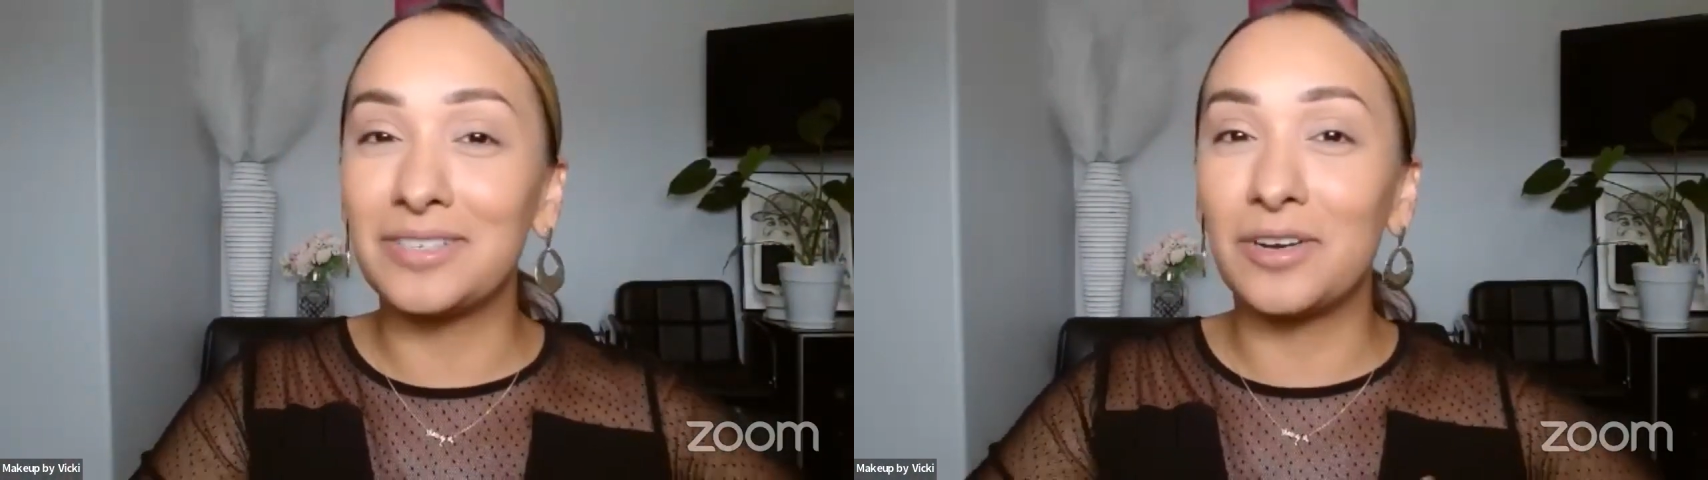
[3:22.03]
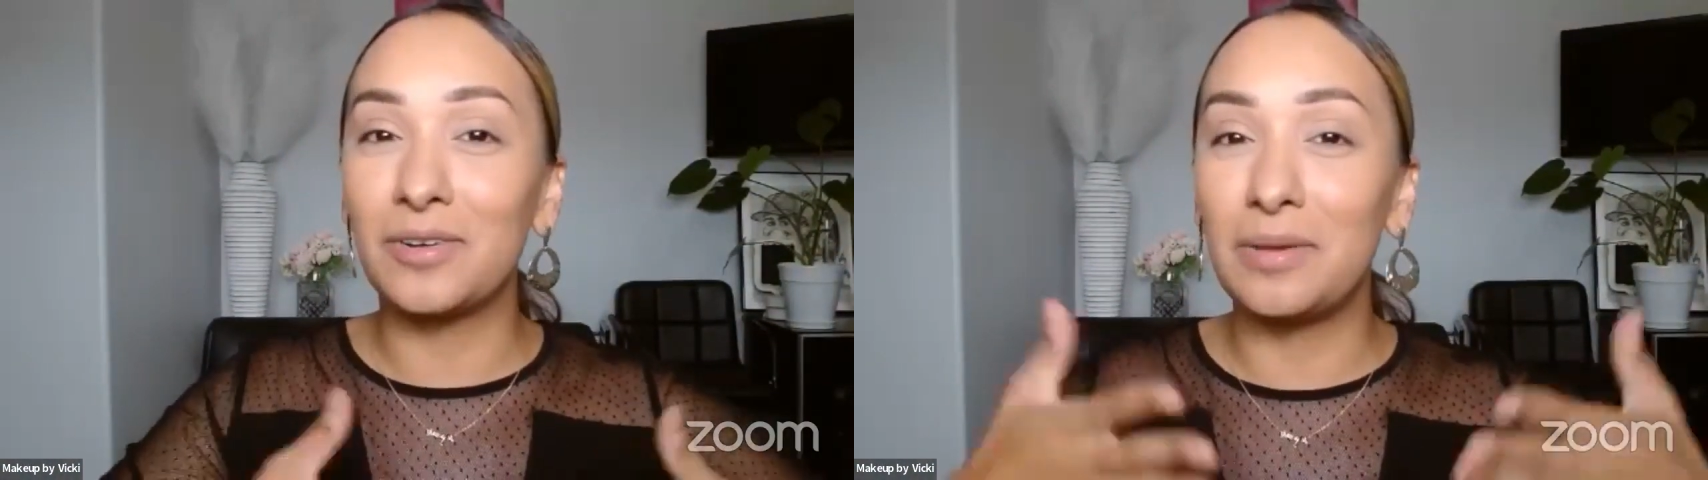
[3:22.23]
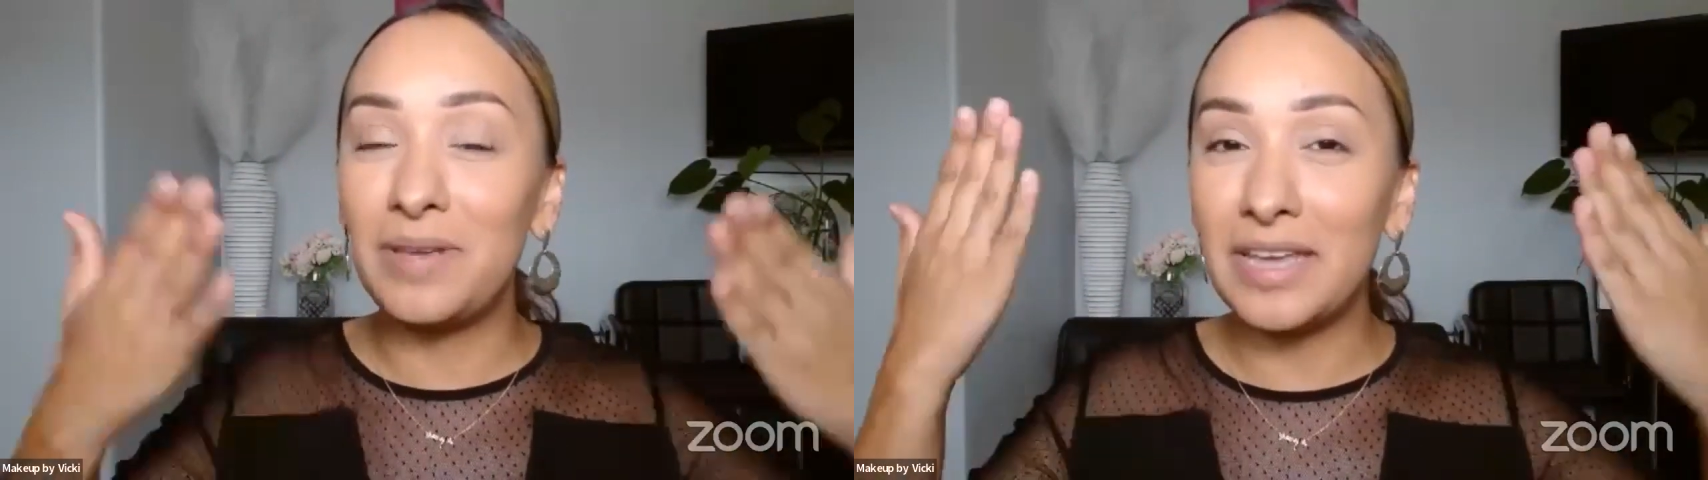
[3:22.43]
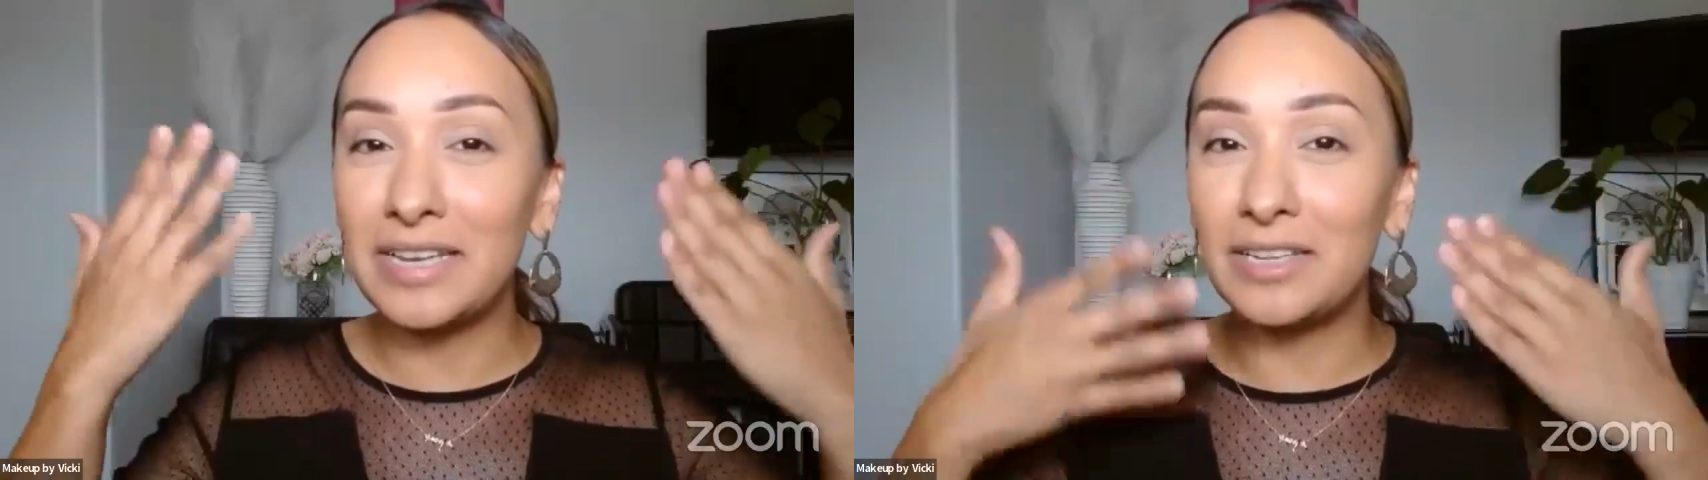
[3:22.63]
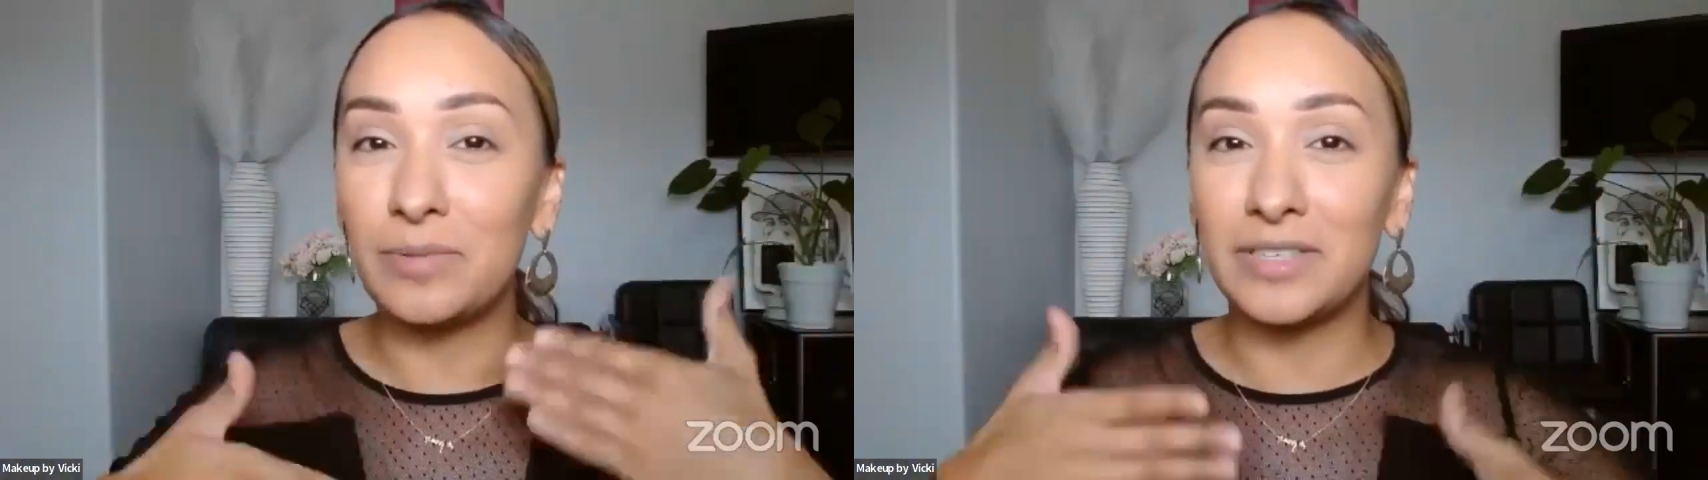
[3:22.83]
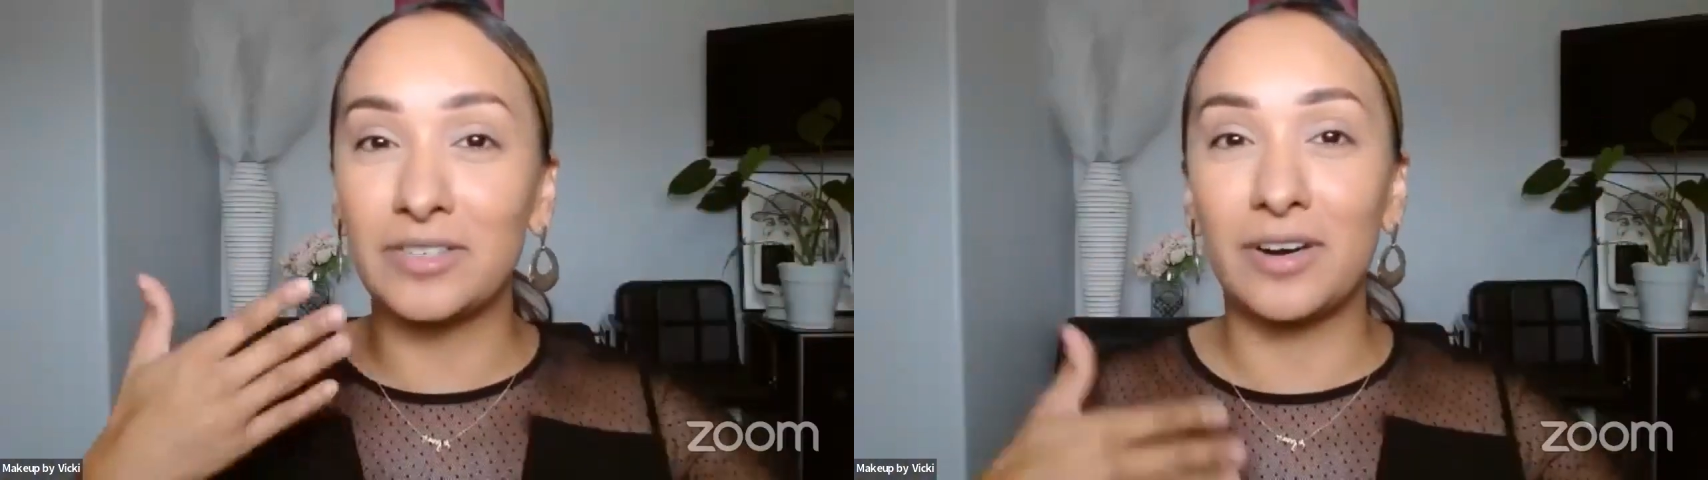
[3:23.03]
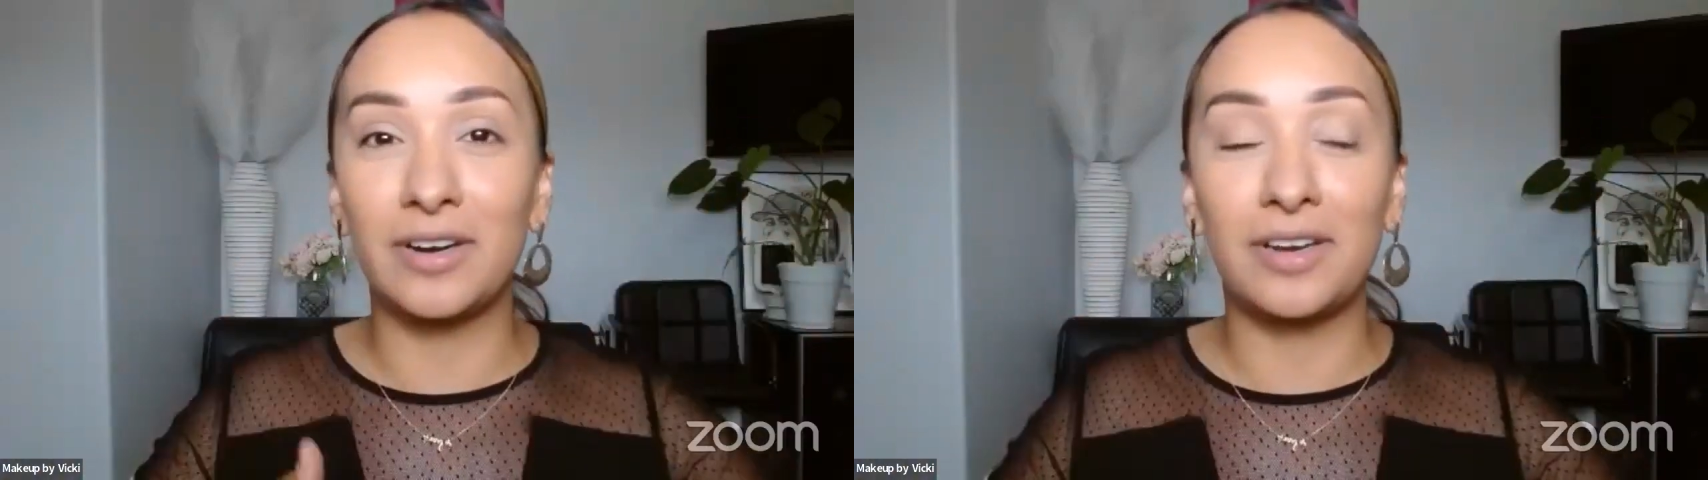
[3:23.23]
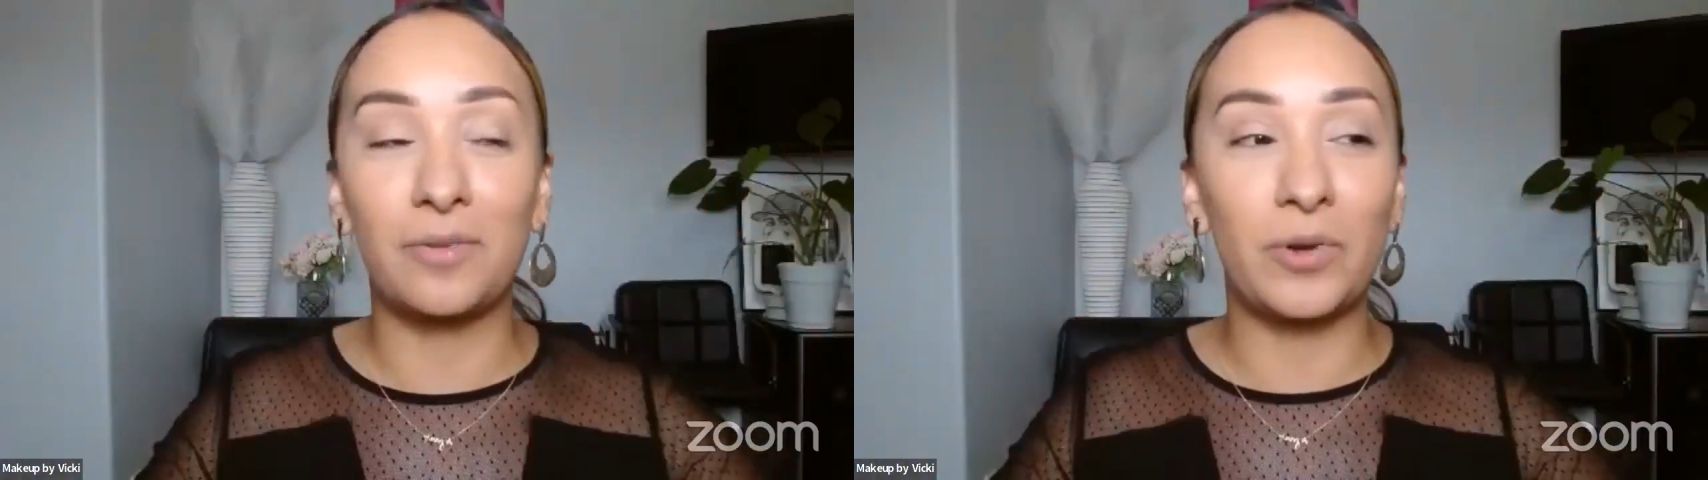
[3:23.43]
So let me get a little bit
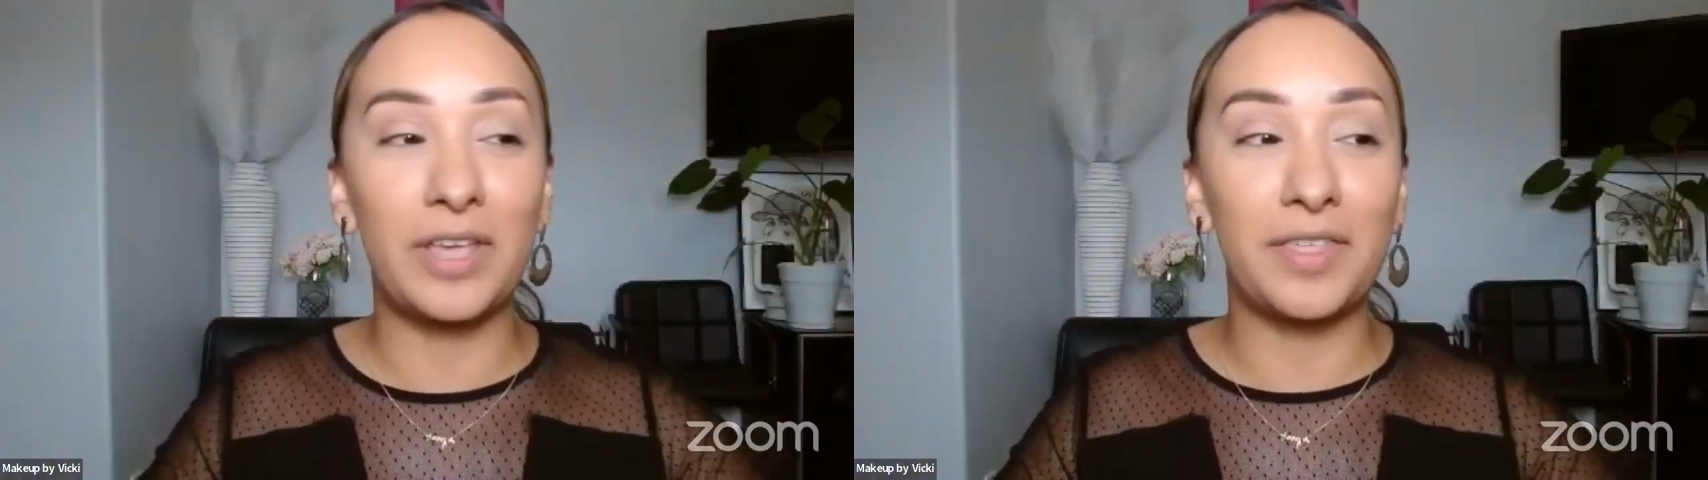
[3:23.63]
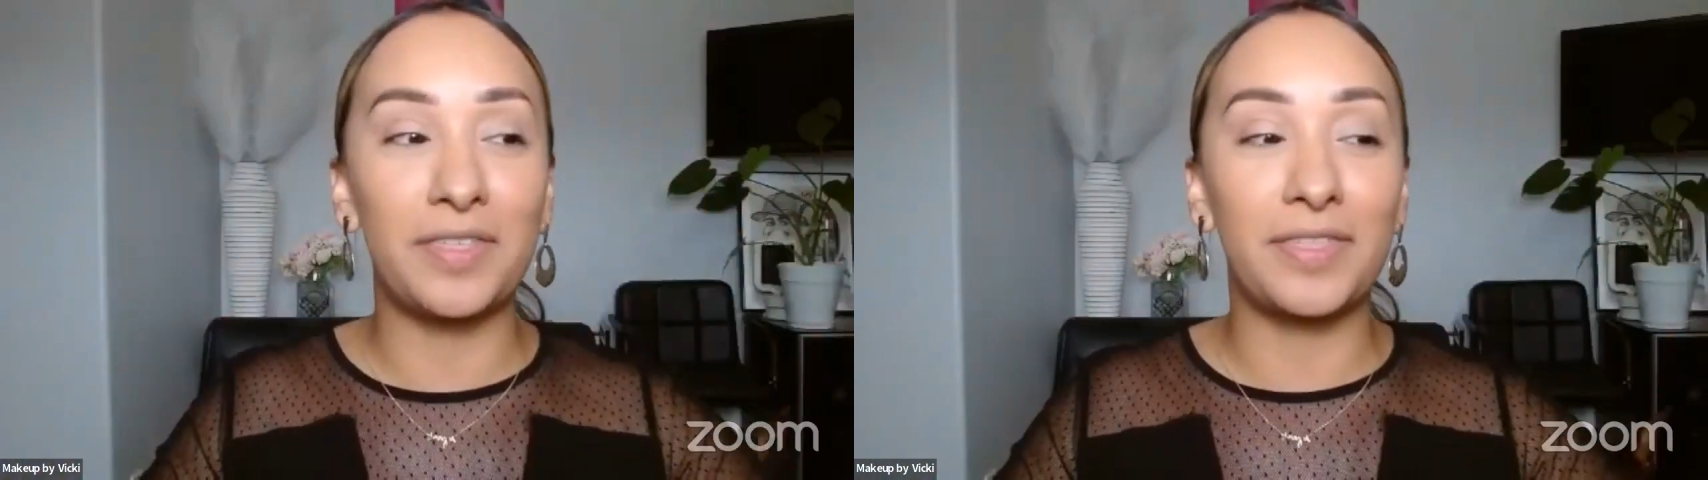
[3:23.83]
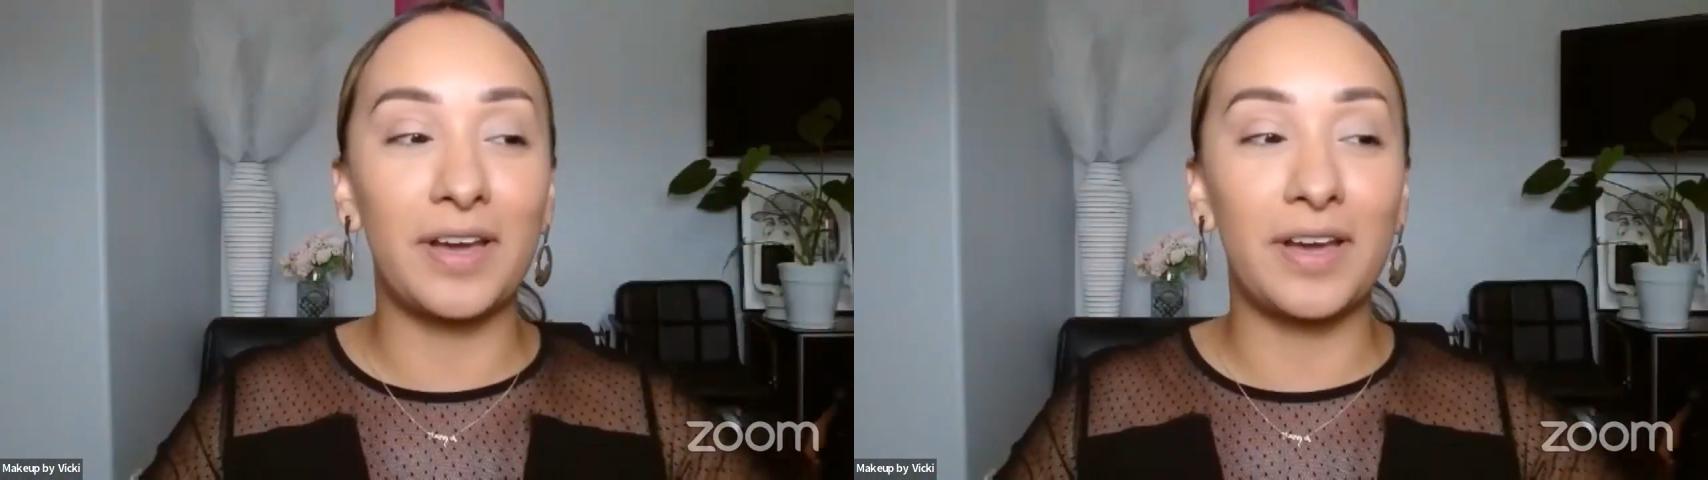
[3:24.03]
started with,